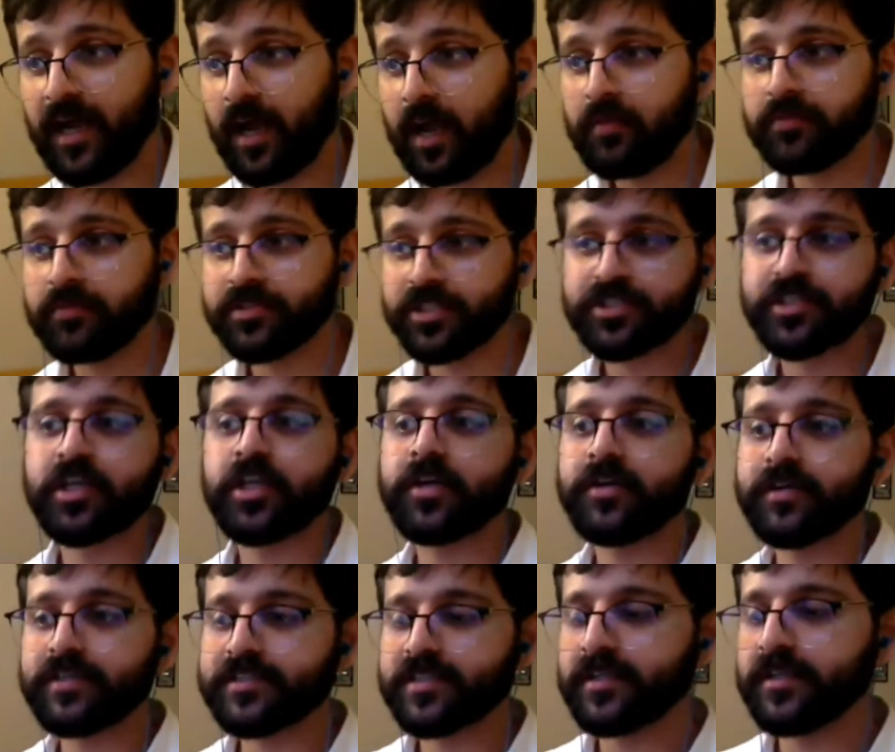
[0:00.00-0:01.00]
I was just
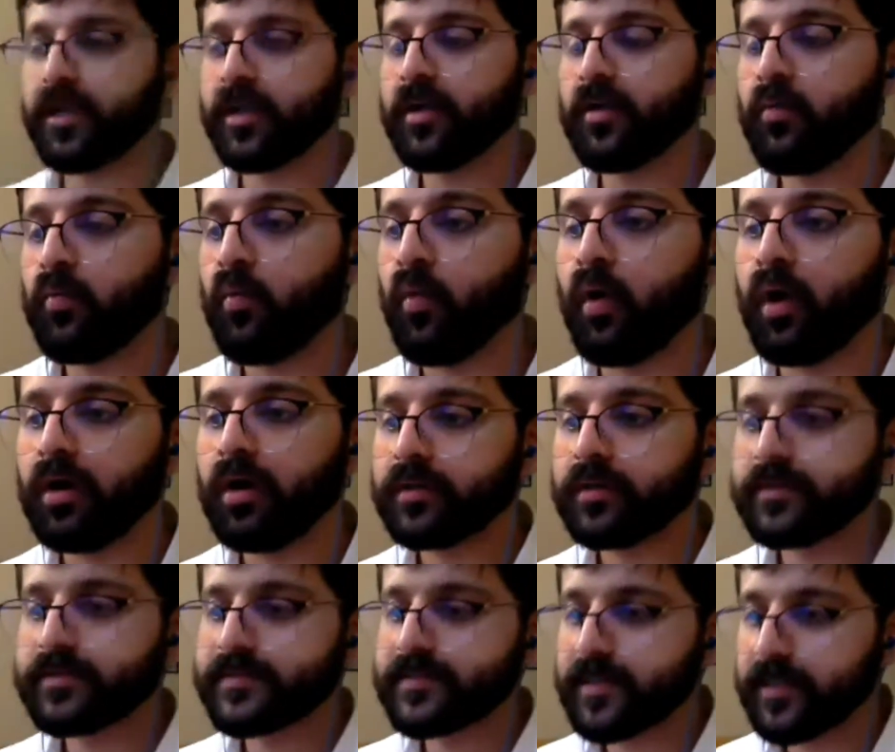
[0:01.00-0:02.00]
curious to know
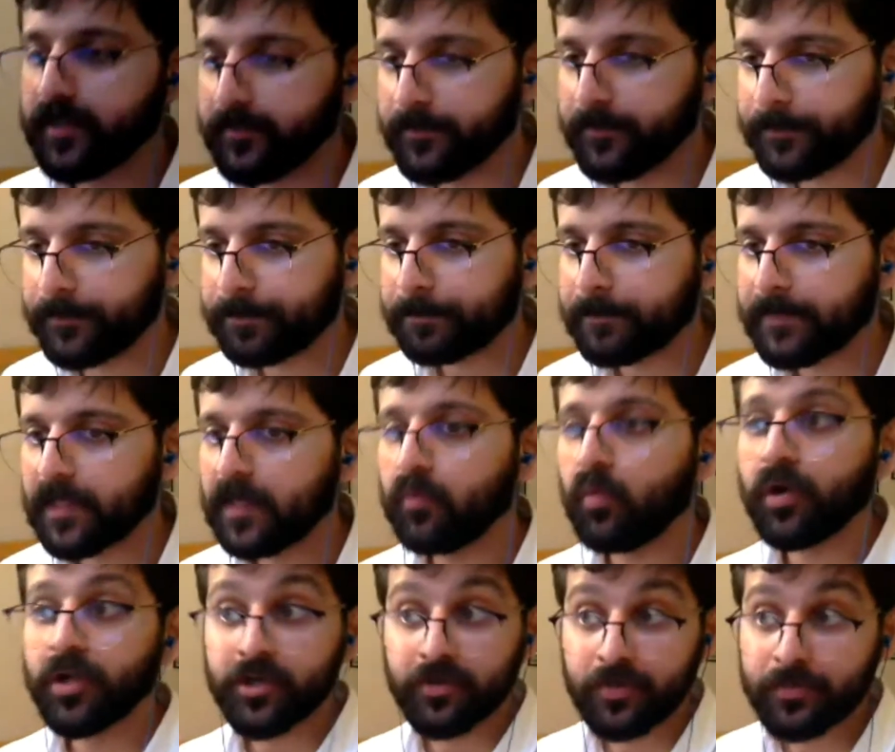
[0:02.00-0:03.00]

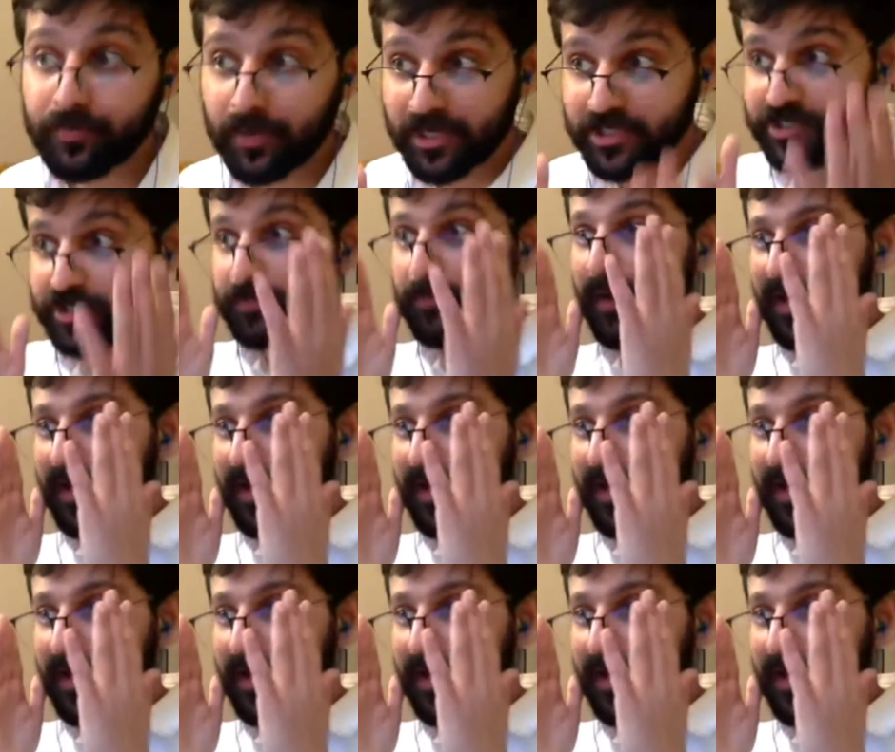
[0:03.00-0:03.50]
what your impression